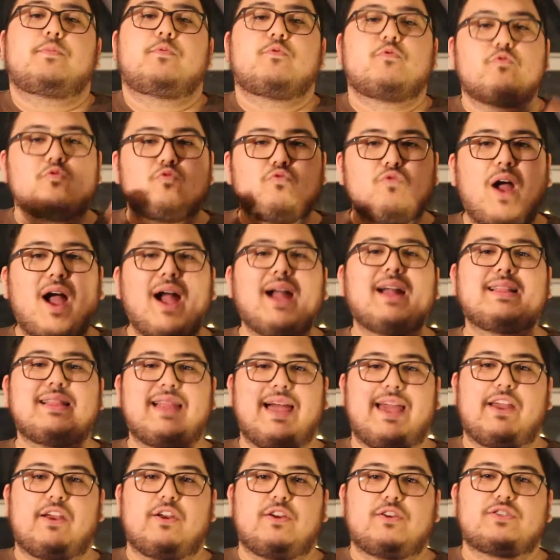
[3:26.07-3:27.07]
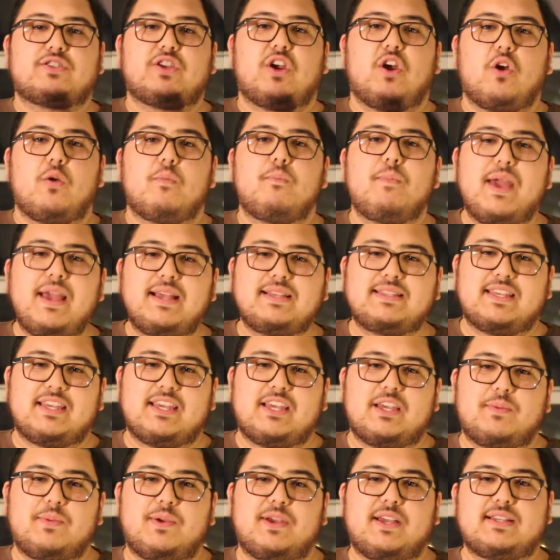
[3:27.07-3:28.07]
Rock layers are
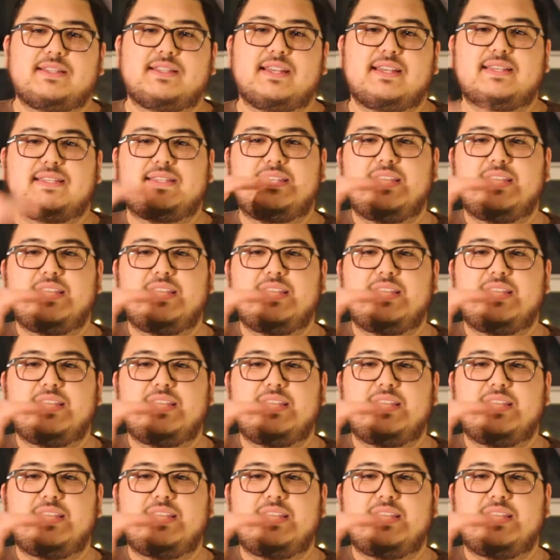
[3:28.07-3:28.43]
amazing because they